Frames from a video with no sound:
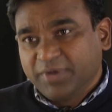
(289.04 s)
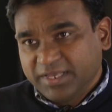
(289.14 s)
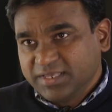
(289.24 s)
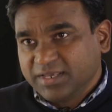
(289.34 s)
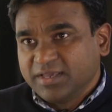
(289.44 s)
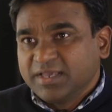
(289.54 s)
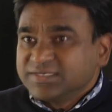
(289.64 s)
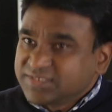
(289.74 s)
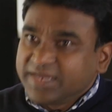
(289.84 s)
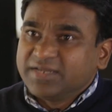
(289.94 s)
by the
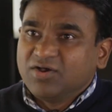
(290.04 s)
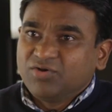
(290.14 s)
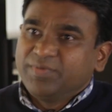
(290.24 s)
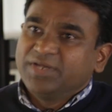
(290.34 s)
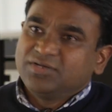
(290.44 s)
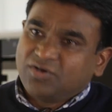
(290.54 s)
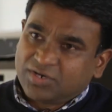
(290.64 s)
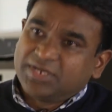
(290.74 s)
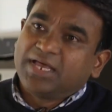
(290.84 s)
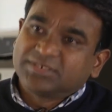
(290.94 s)
state
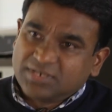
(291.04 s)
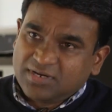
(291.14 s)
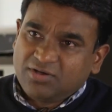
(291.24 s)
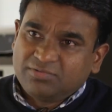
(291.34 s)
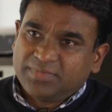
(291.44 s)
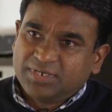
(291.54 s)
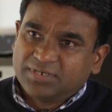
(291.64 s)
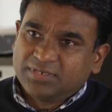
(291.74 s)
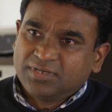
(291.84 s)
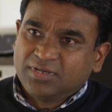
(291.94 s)
government or a national
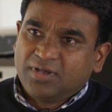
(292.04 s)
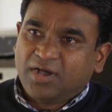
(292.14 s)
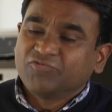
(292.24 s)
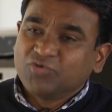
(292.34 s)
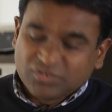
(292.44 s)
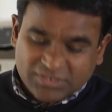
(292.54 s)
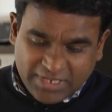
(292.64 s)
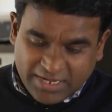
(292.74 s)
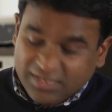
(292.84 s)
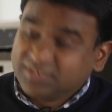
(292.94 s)
government. Of
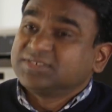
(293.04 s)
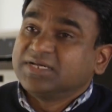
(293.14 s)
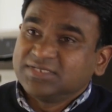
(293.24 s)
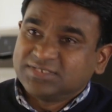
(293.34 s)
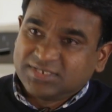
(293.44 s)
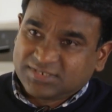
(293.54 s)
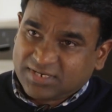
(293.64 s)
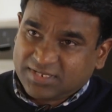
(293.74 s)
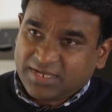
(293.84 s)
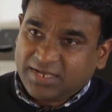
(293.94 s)
course, there are
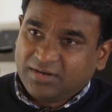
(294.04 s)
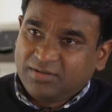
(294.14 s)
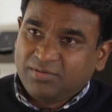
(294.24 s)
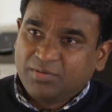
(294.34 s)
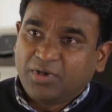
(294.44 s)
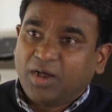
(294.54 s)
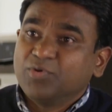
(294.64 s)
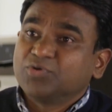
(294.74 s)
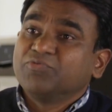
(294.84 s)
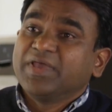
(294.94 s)
statistics are there
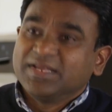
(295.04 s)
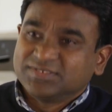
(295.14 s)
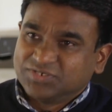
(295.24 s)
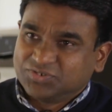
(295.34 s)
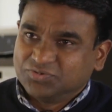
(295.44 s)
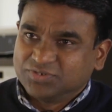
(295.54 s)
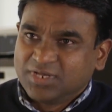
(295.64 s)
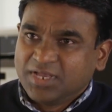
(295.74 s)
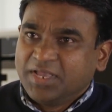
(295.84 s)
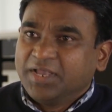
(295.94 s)
about various
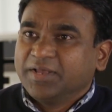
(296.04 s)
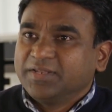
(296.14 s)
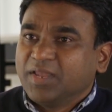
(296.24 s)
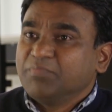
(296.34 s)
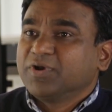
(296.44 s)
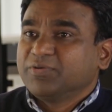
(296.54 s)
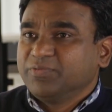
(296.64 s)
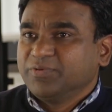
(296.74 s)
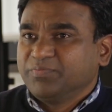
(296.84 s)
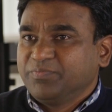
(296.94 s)
issues, number
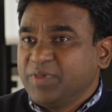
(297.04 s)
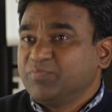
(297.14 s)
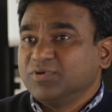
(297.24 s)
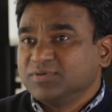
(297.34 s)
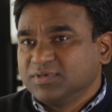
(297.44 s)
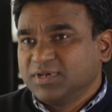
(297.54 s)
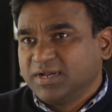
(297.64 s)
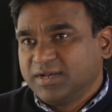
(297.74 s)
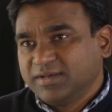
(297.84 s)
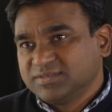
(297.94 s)
of uh, people
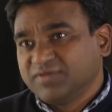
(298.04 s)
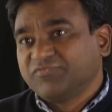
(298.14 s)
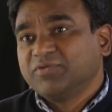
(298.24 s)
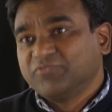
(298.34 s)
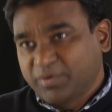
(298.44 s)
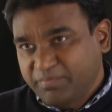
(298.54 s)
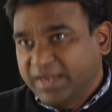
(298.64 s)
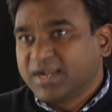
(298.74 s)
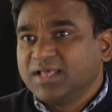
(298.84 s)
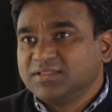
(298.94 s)
uh, suffering
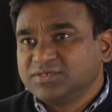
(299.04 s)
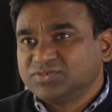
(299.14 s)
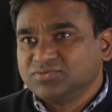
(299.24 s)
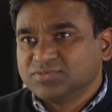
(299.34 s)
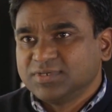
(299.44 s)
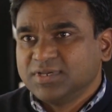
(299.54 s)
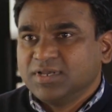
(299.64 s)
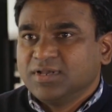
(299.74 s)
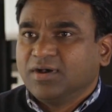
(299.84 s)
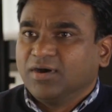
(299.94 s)
from mental health issues,
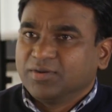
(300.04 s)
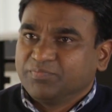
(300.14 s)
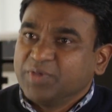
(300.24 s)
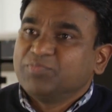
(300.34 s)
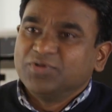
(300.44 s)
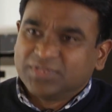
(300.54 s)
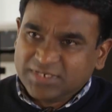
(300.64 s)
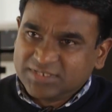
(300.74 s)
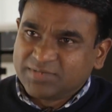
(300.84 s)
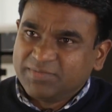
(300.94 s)
or people
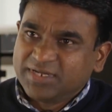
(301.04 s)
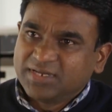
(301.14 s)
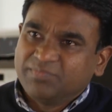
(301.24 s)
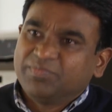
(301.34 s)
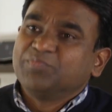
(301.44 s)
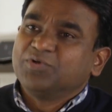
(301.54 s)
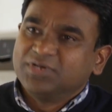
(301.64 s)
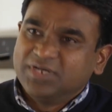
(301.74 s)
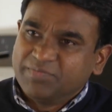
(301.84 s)
with disability, people